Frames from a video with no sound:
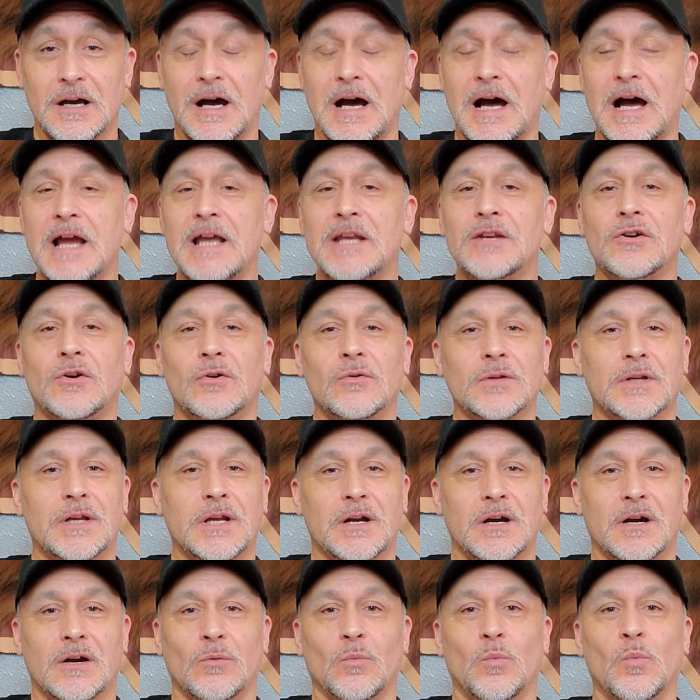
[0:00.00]
I don't
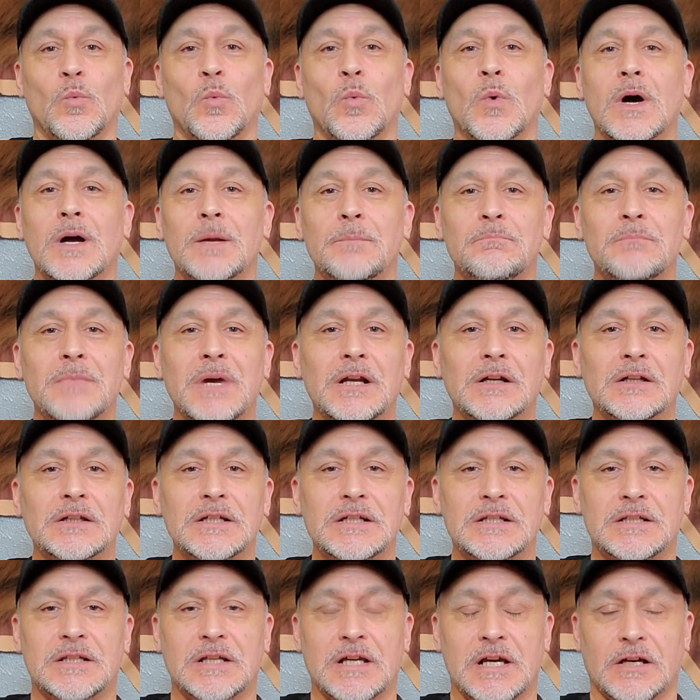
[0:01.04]
care what metal
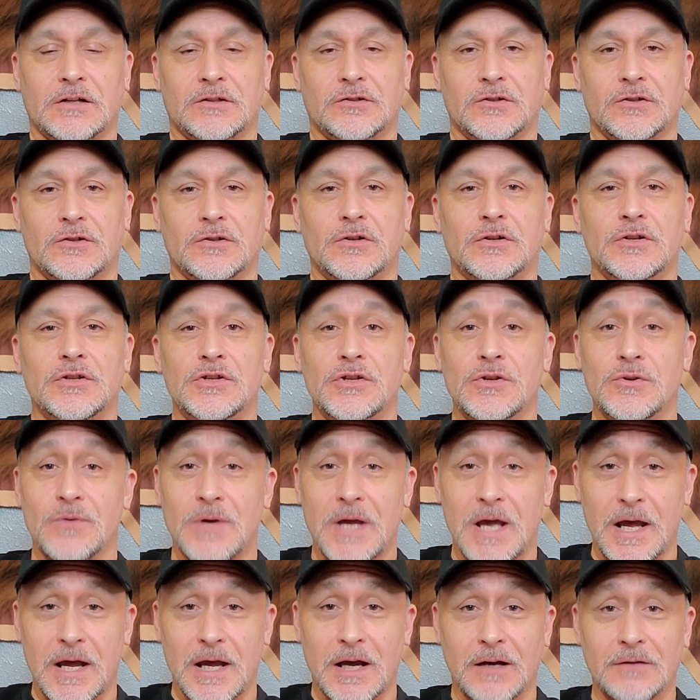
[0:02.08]
detector you
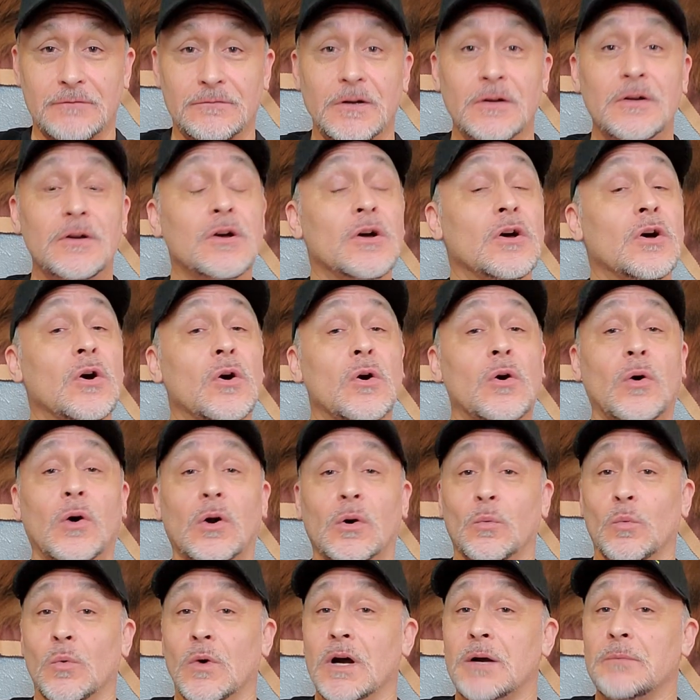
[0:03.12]
have
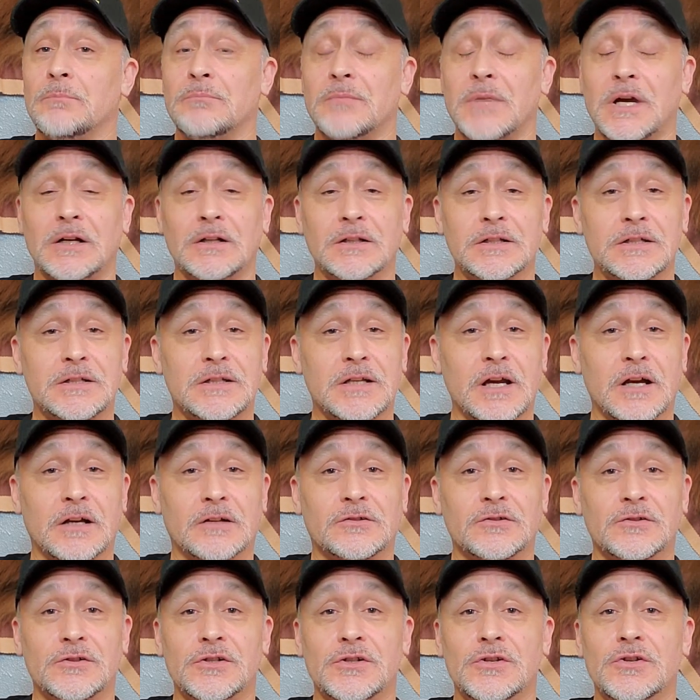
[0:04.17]
or what metal
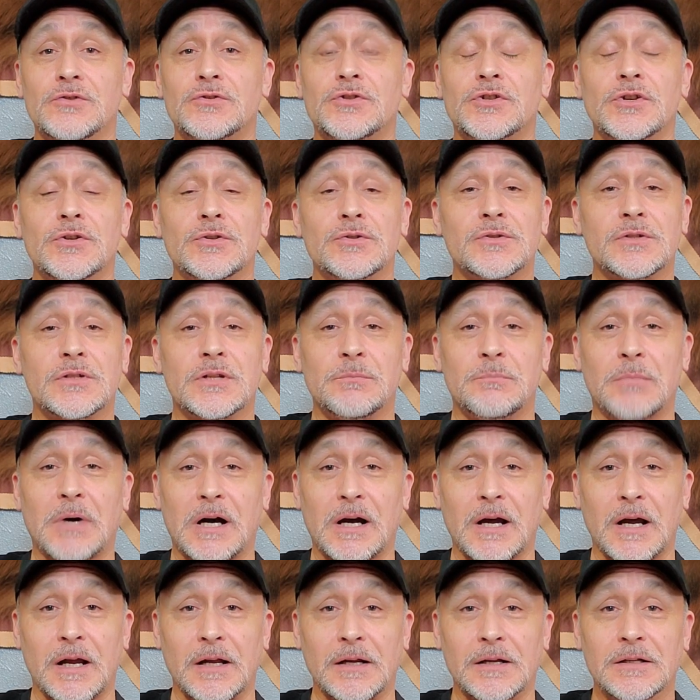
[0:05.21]
detector you choose to
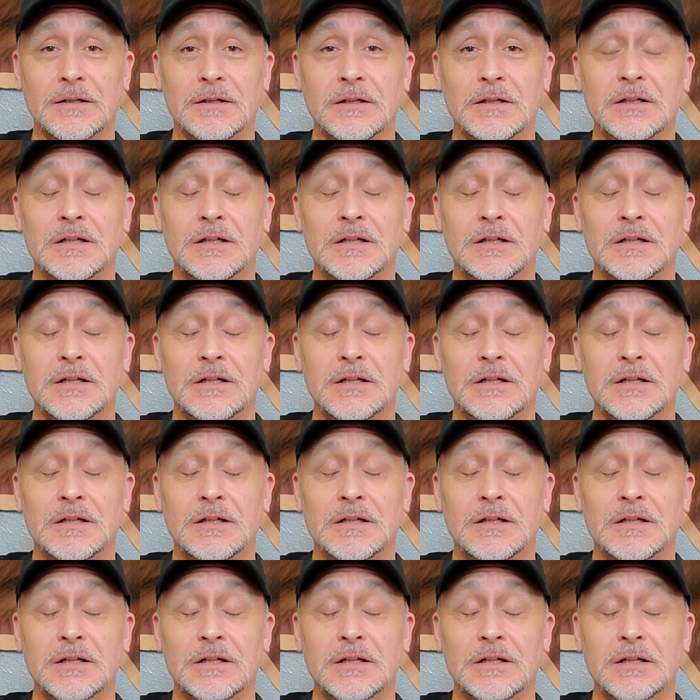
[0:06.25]
buy,